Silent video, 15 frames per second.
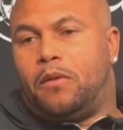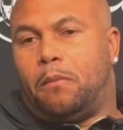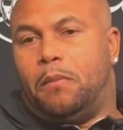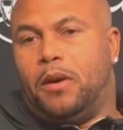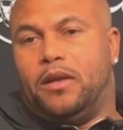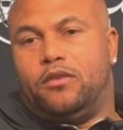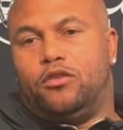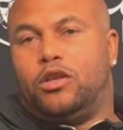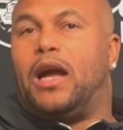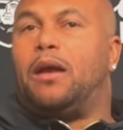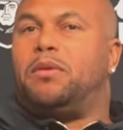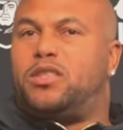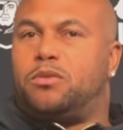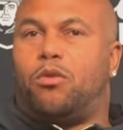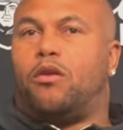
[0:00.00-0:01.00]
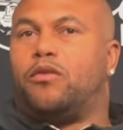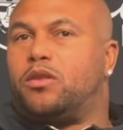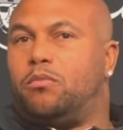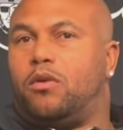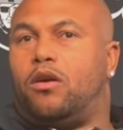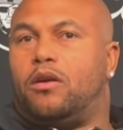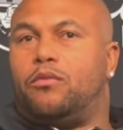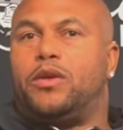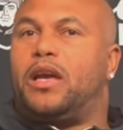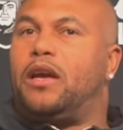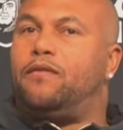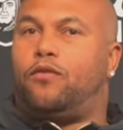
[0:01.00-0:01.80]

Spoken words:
But you got to be smart with the ball. We can't